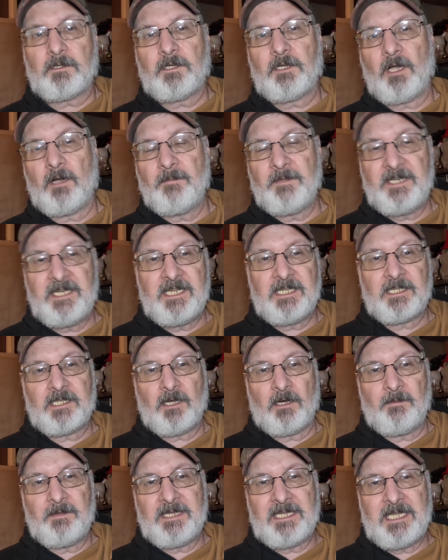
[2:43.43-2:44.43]
coming
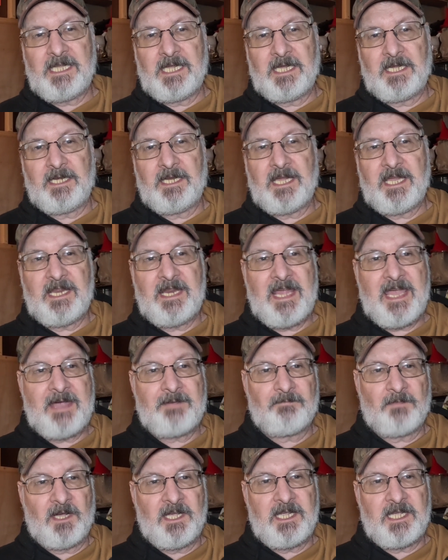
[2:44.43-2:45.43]
coming in, and
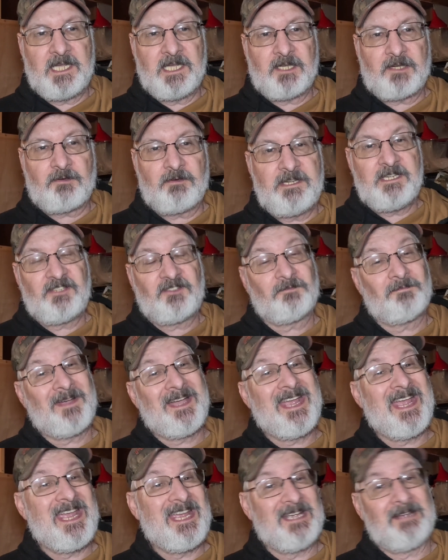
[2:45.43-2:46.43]
that might increase
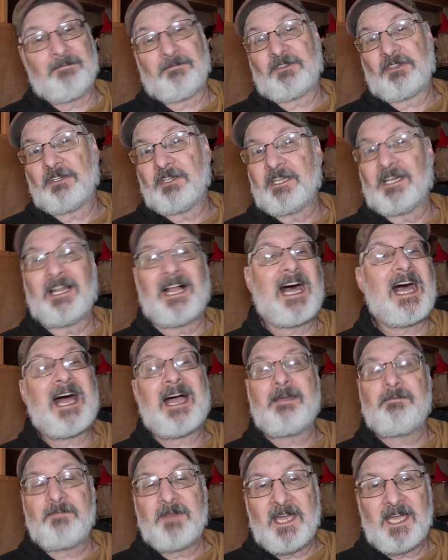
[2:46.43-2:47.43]
my amps a little.
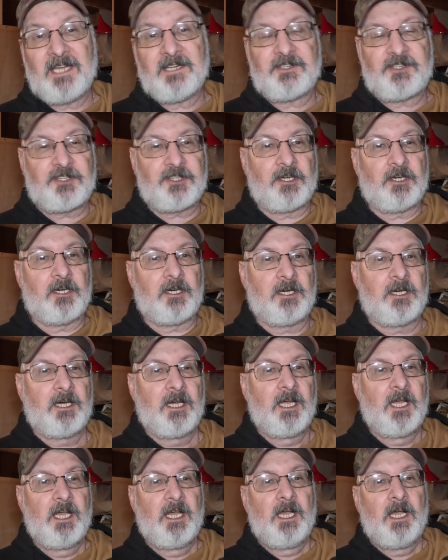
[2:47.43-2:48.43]
I'm not sure.
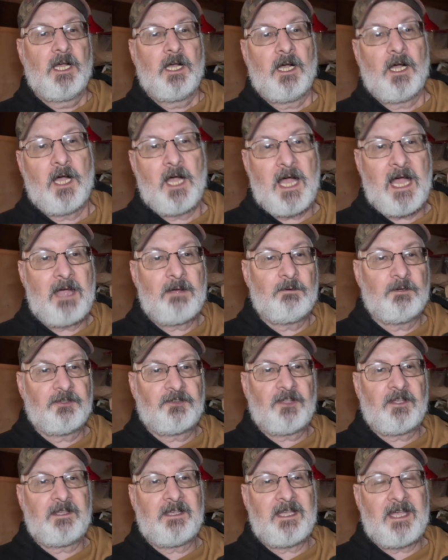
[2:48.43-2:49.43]
Uh, I
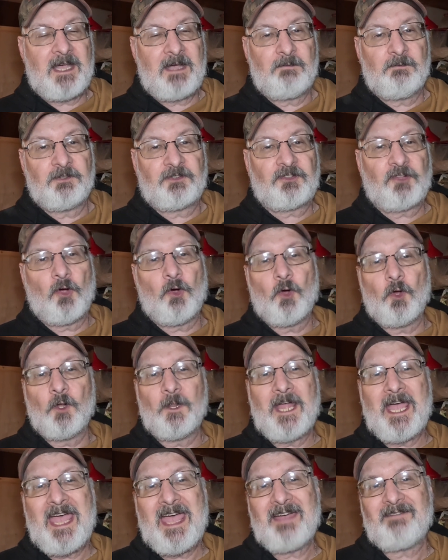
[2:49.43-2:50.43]
was I was
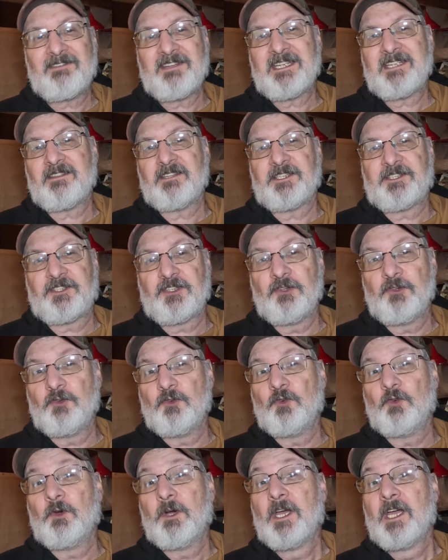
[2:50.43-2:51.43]
told having the
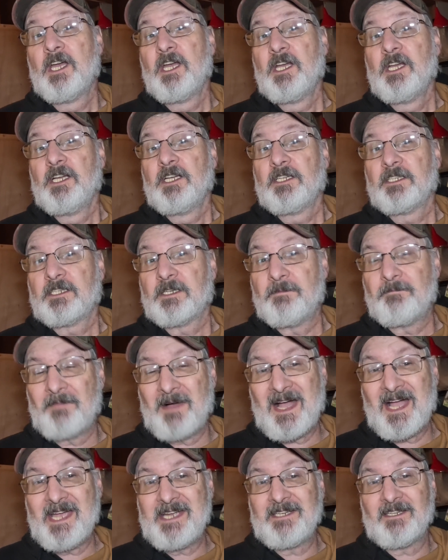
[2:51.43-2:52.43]
two
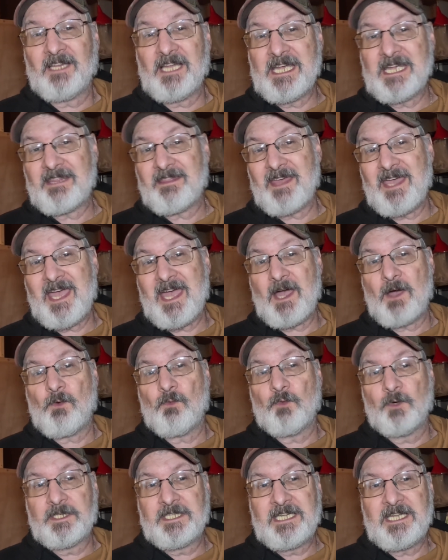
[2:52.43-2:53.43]
combined like that
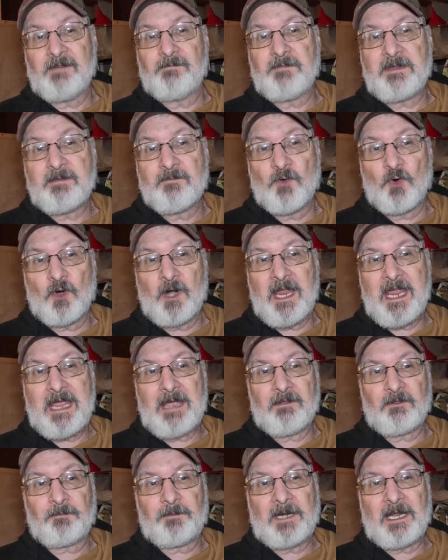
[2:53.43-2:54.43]
would give me more
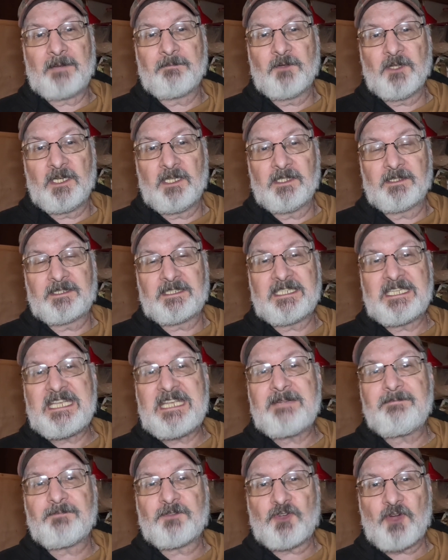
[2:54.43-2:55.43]
amps, but I'm gonna
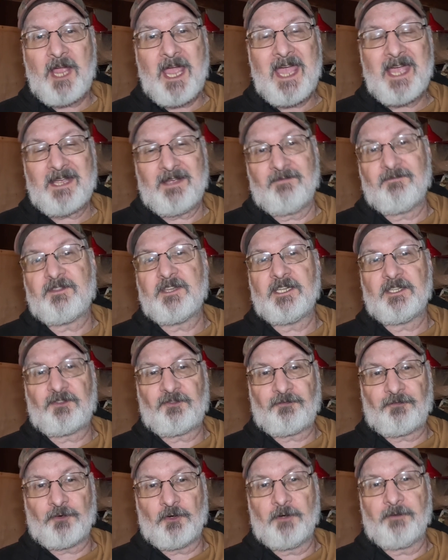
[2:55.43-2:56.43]
keep track of
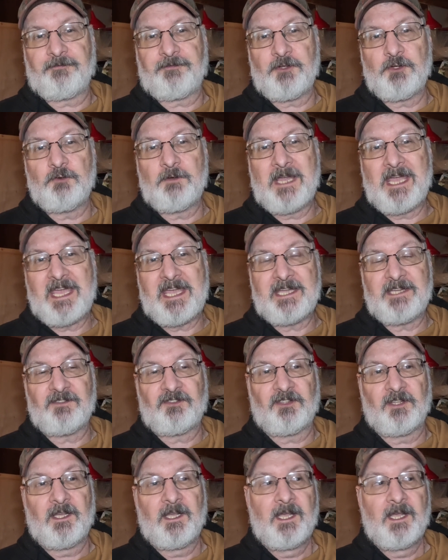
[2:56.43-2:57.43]
this for a few days